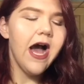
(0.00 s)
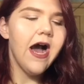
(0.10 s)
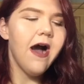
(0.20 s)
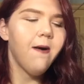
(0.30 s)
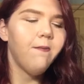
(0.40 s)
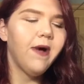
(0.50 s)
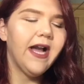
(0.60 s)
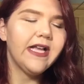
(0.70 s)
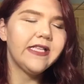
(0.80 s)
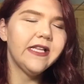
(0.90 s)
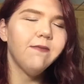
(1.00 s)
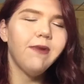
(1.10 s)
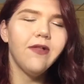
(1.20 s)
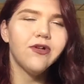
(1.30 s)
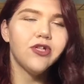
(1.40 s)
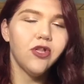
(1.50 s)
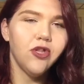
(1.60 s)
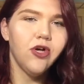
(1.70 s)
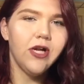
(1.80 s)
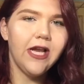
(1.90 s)
um, but I didn't bother to
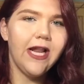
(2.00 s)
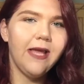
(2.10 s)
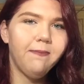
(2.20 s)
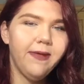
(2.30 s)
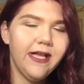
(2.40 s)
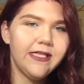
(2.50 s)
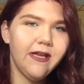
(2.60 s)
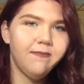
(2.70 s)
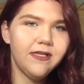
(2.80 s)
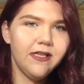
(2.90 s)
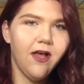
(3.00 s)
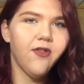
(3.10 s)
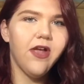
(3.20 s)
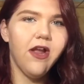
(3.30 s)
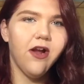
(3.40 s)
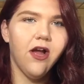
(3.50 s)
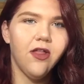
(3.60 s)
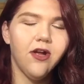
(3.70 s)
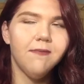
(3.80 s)
look, and I picked up this other hair color.